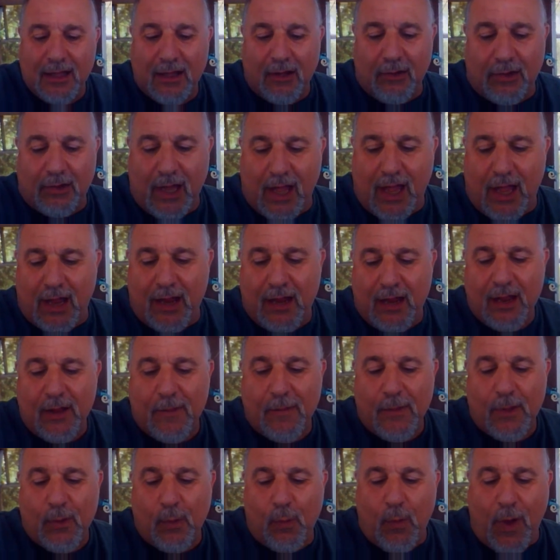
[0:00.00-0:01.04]
Okay,
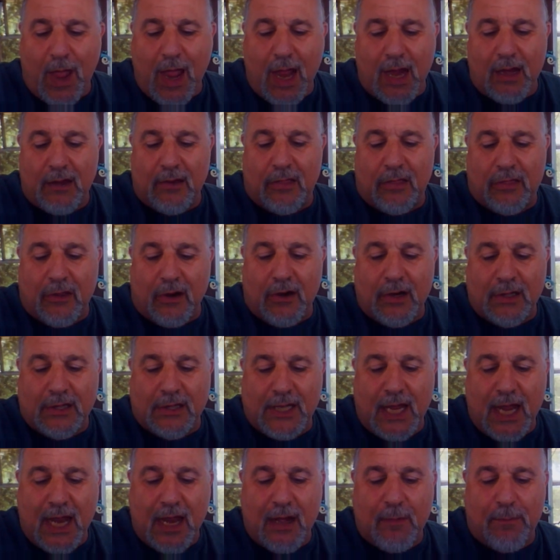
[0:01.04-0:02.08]
Wayne
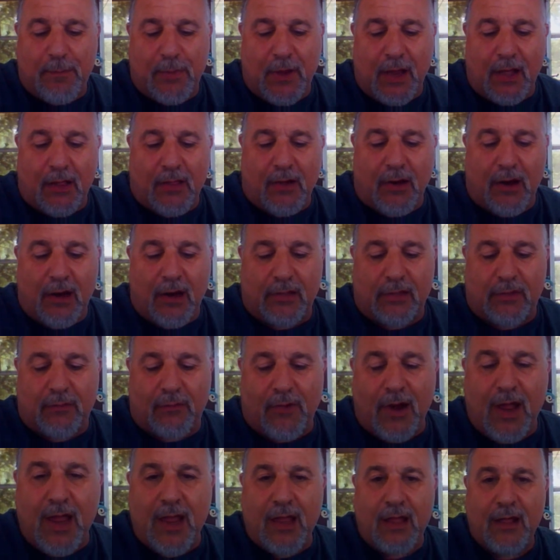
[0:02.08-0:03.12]
13, PLR
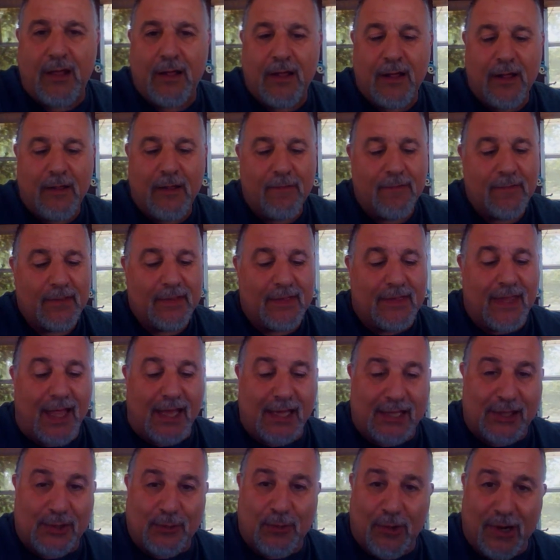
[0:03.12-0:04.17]
3.
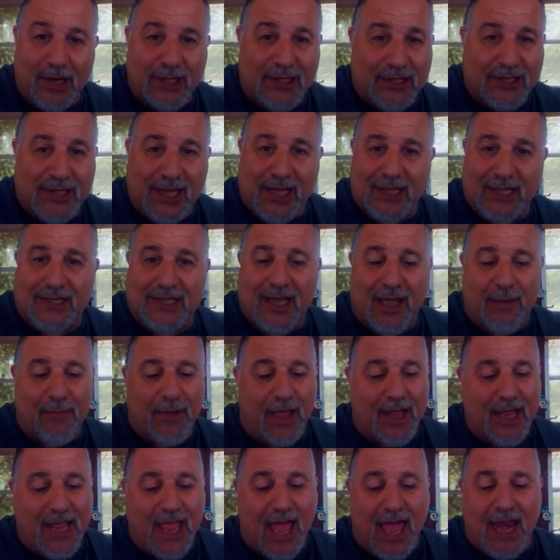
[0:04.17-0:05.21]
This is what it sets up.
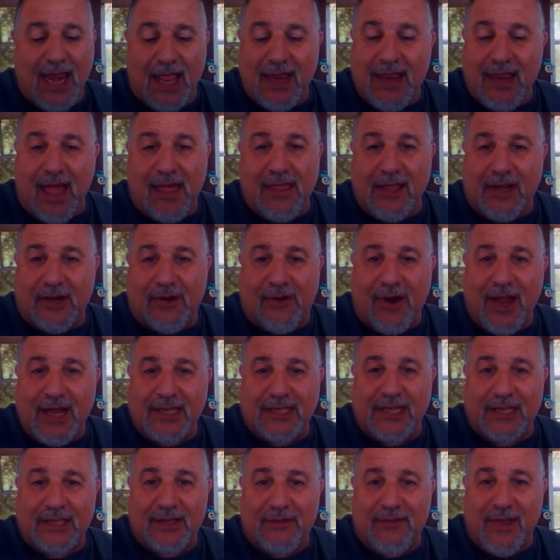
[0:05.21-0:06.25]
Again, another
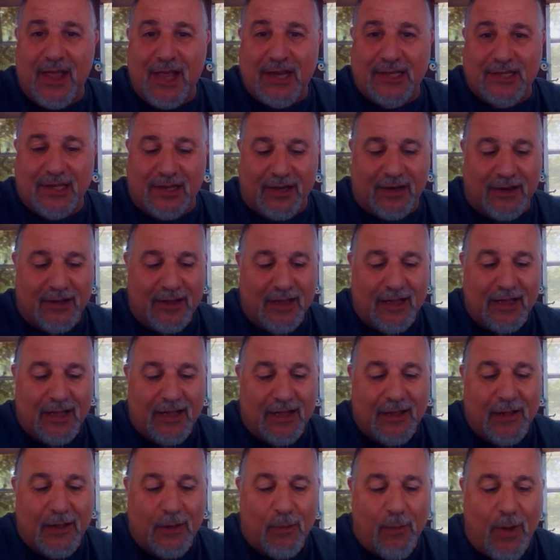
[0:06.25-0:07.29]
crazy division.
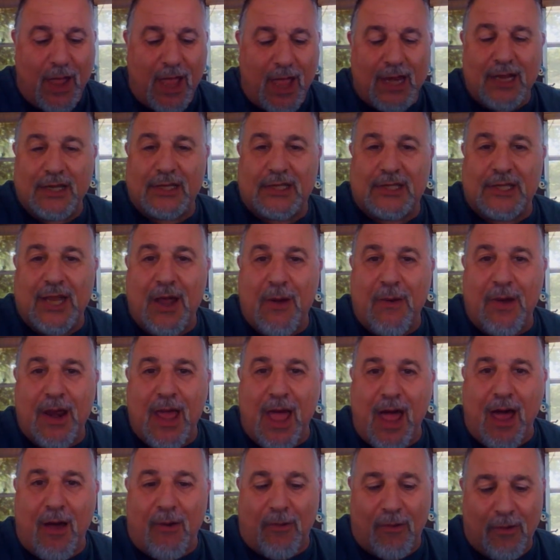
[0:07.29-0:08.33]
Wayne is
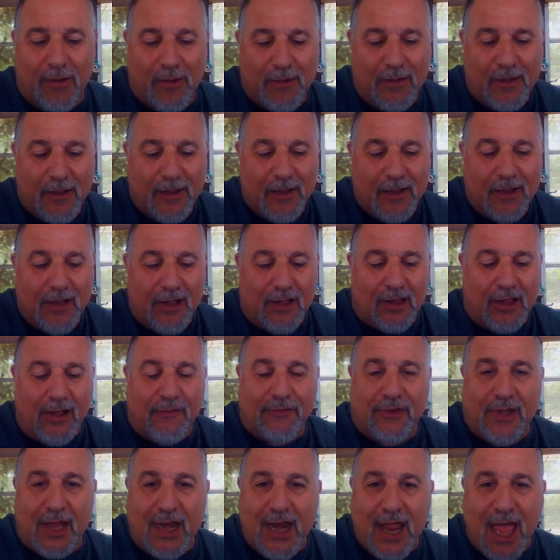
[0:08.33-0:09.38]
2-0.
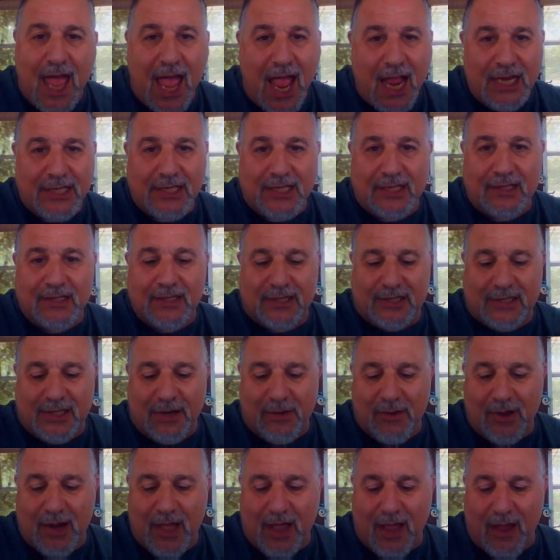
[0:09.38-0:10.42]
Clifton National is
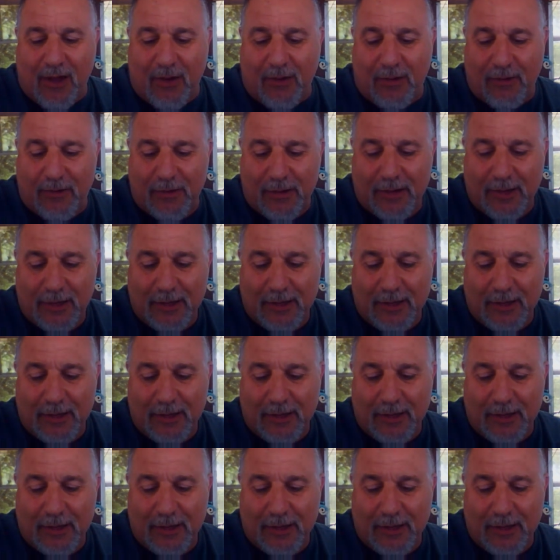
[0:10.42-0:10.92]
2-0.